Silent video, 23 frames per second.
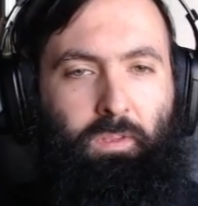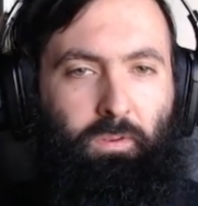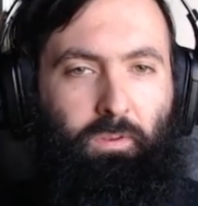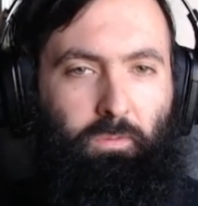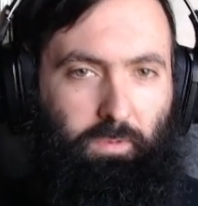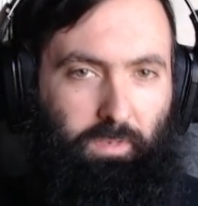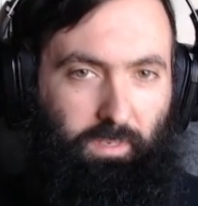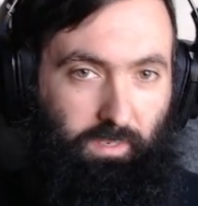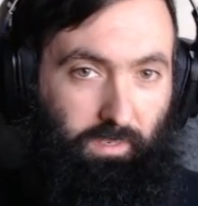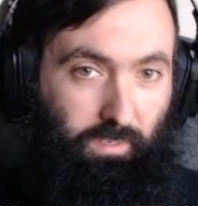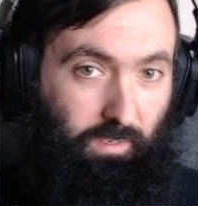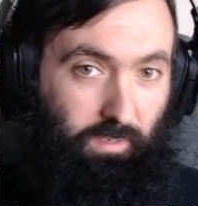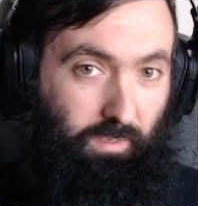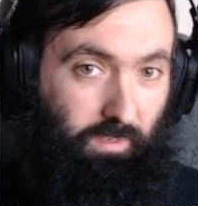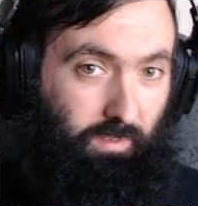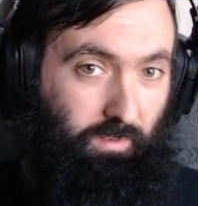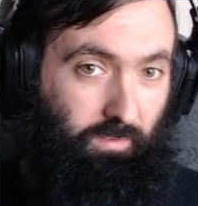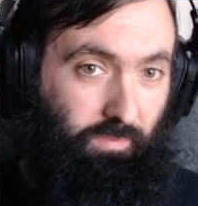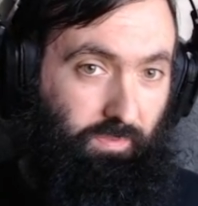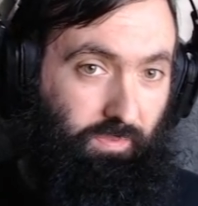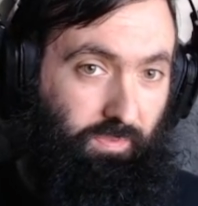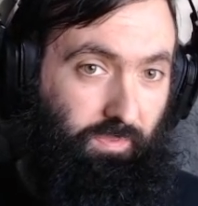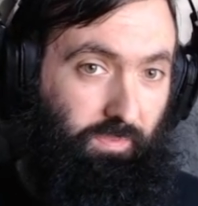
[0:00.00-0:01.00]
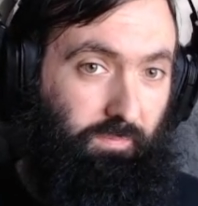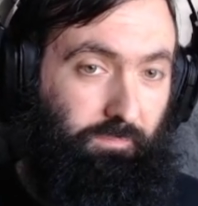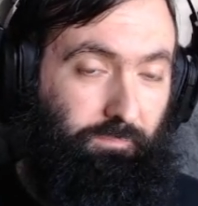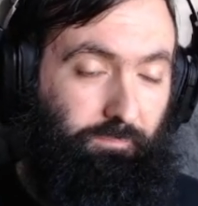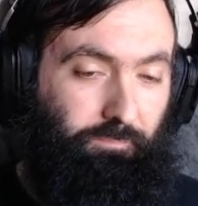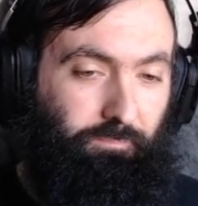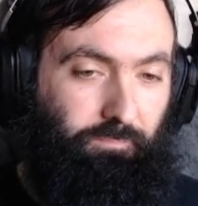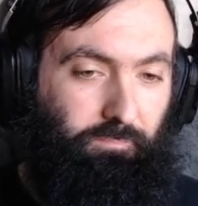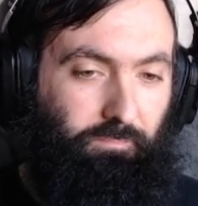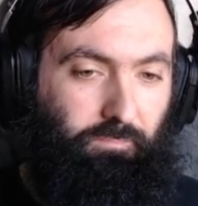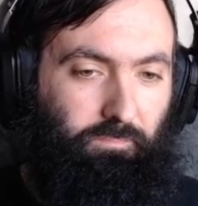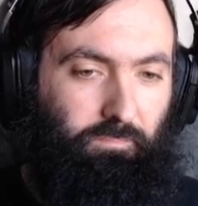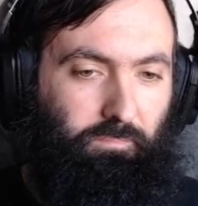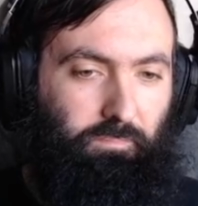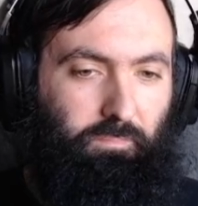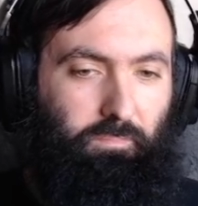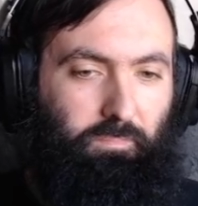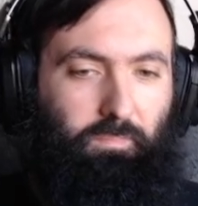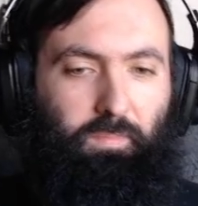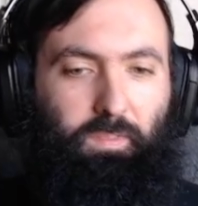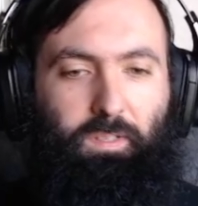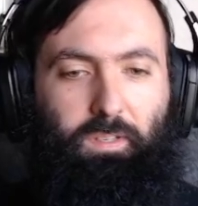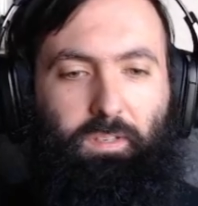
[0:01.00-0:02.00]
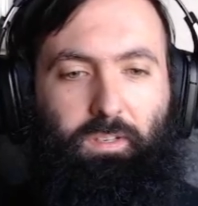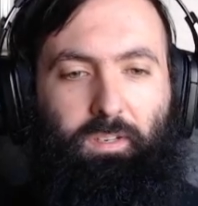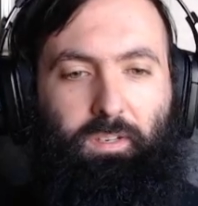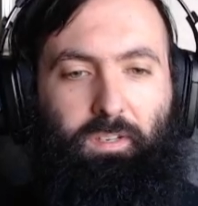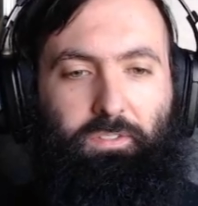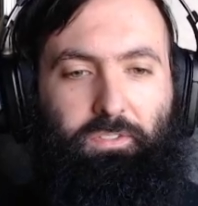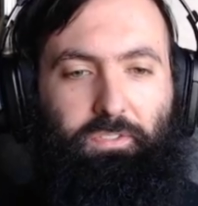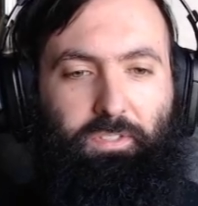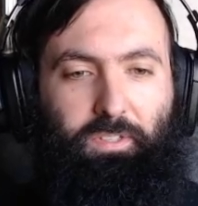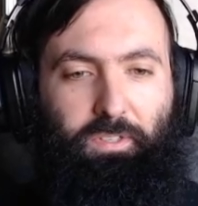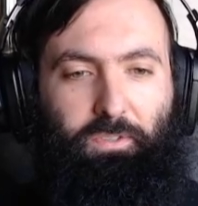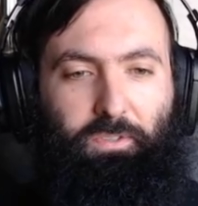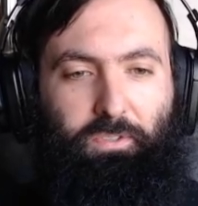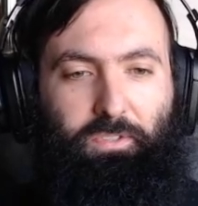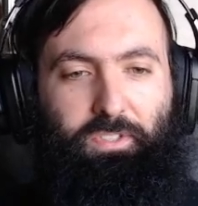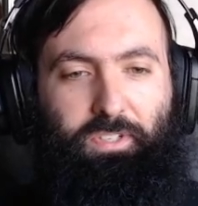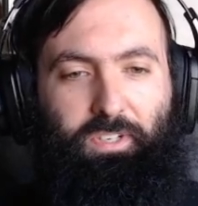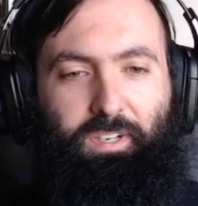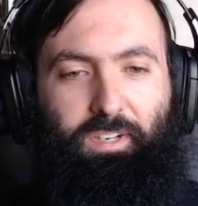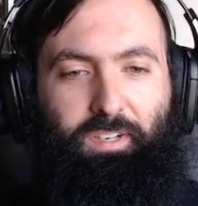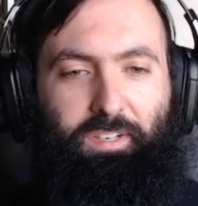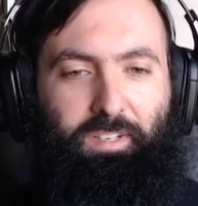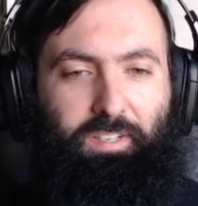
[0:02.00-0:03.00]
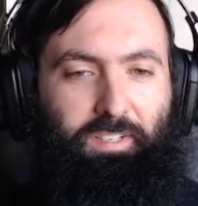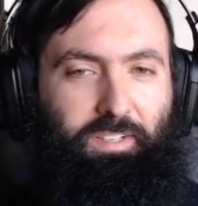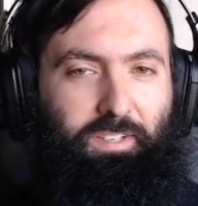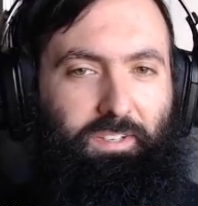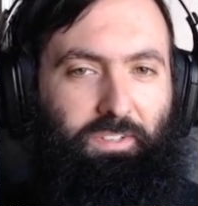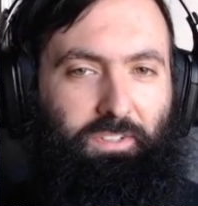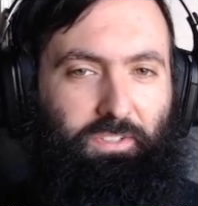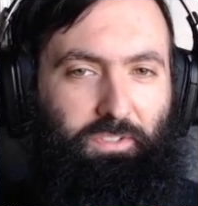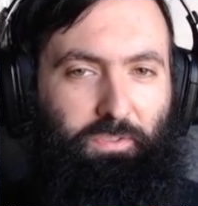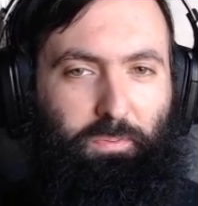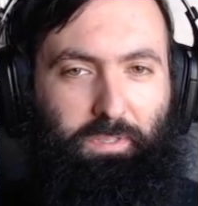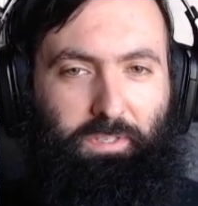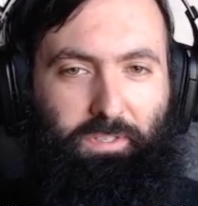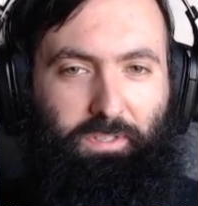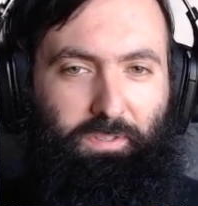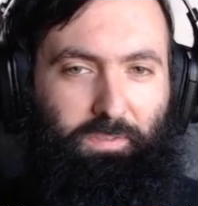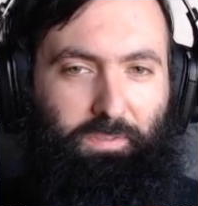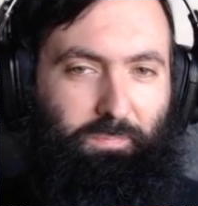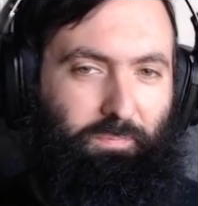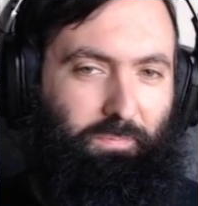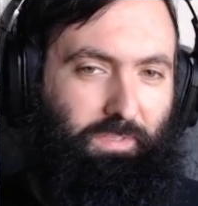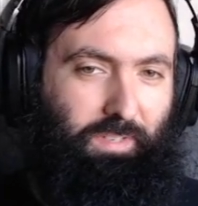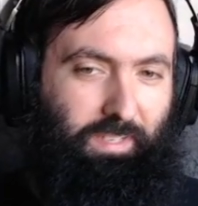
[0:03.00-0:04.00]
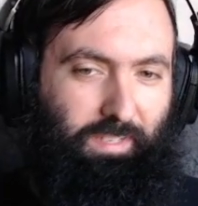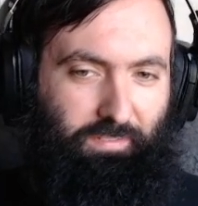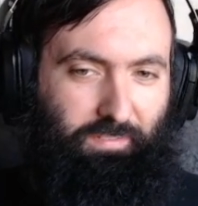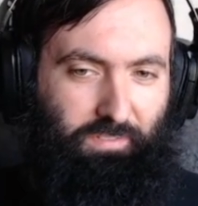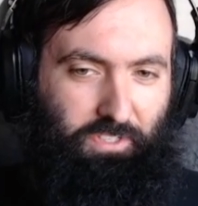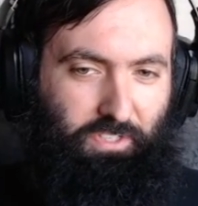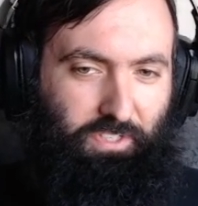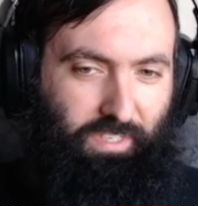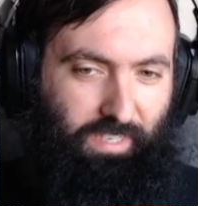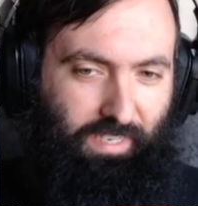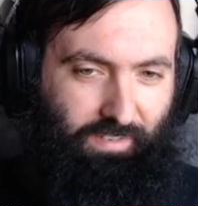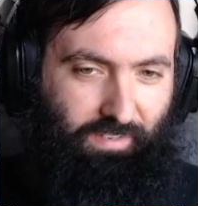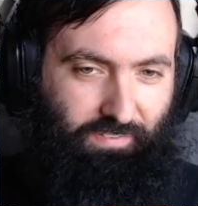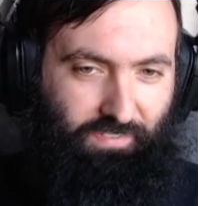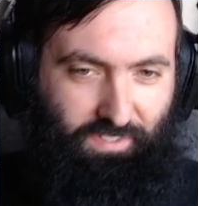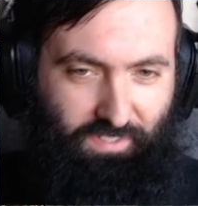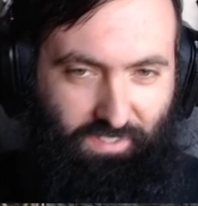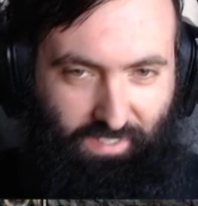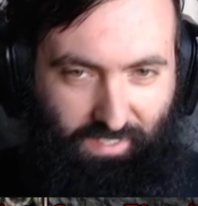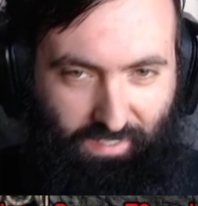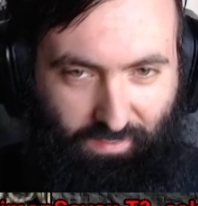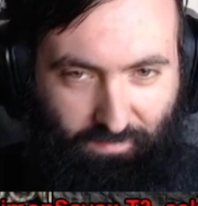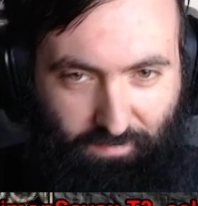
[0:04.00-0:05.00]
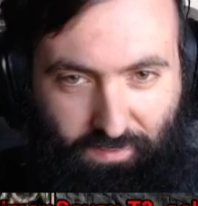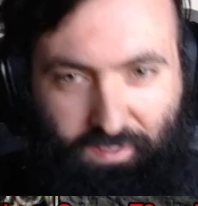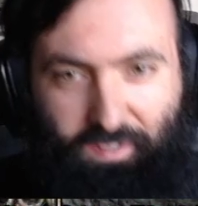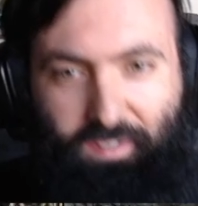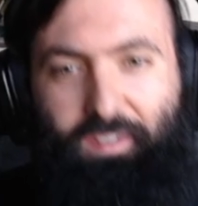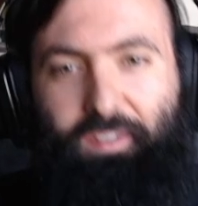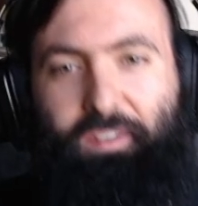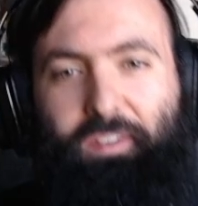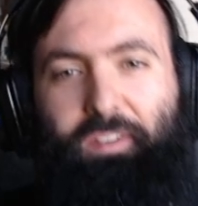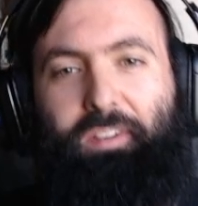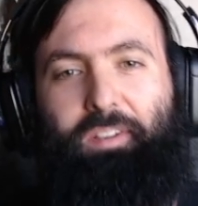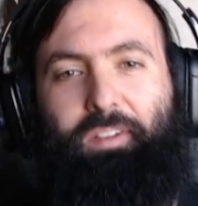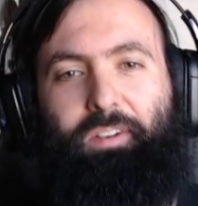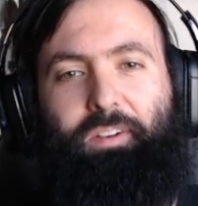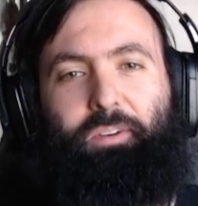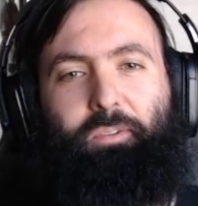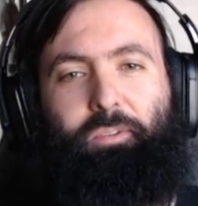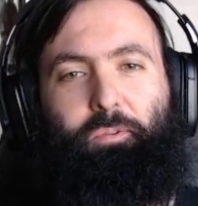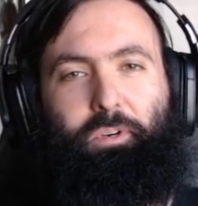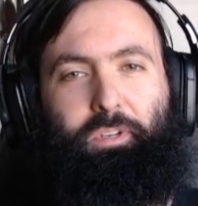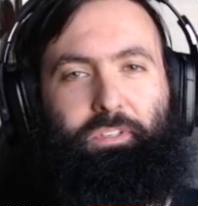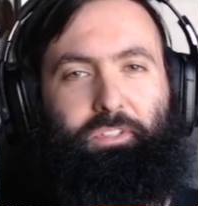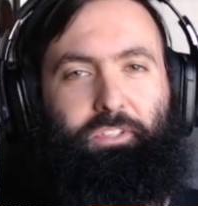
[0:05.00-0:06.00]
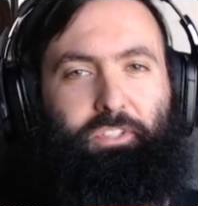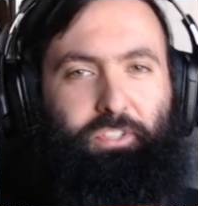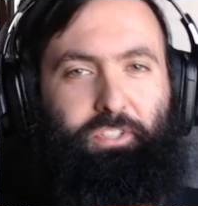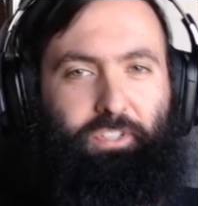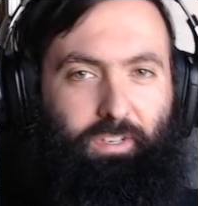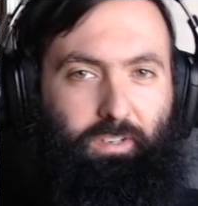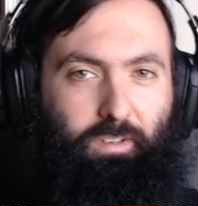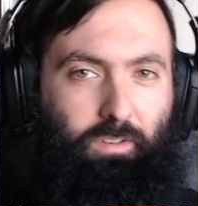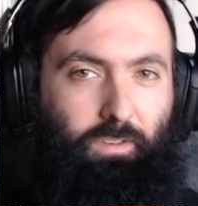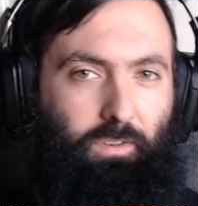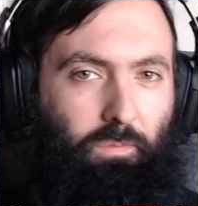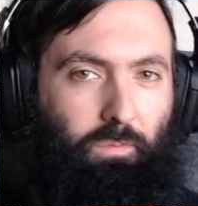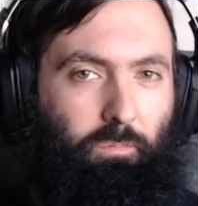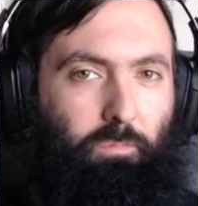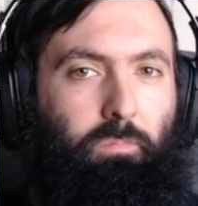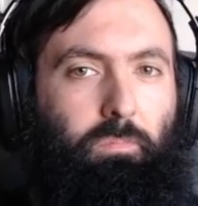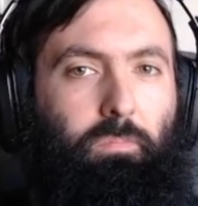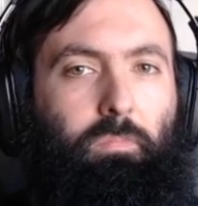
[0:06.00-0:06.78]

We have slows target here as well. We have a shaft stop, one shale,